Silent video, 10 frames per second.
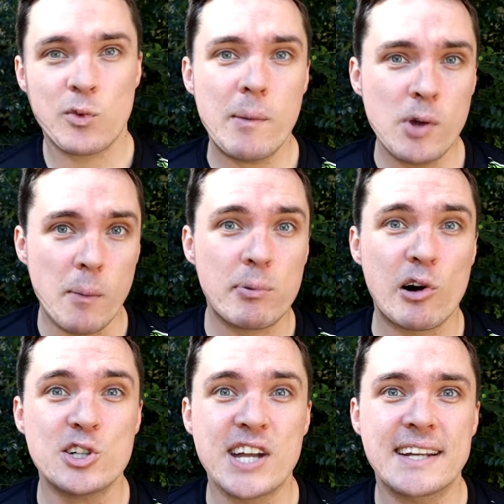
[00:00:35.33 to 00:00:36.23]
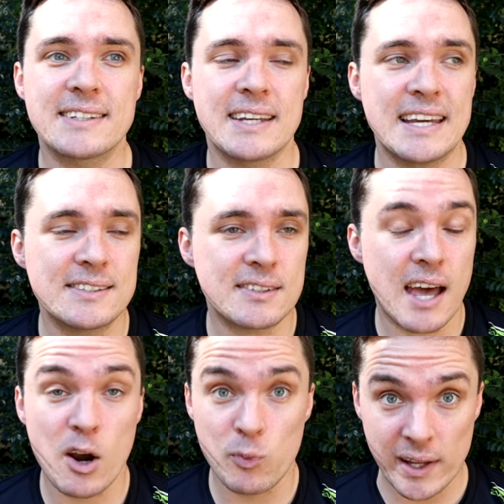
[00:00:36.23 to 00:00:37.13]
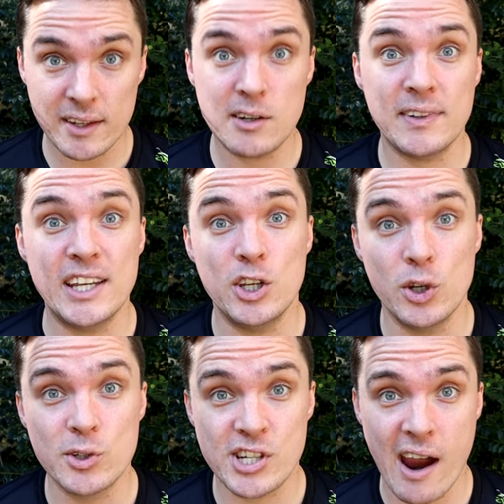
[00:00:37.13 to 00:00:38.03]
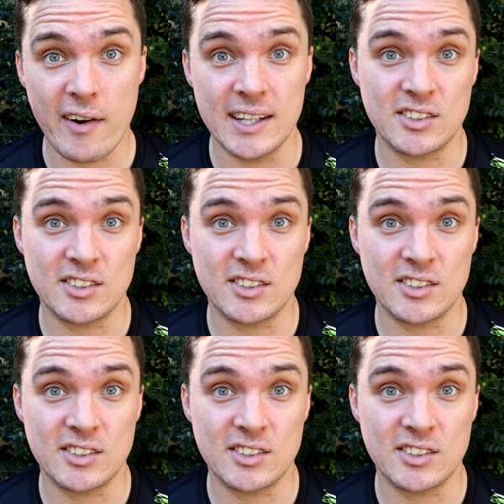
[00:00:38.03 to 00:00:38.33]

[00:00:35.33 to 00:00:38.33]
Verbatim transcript: The Run Beyond Project is a relatively new charity.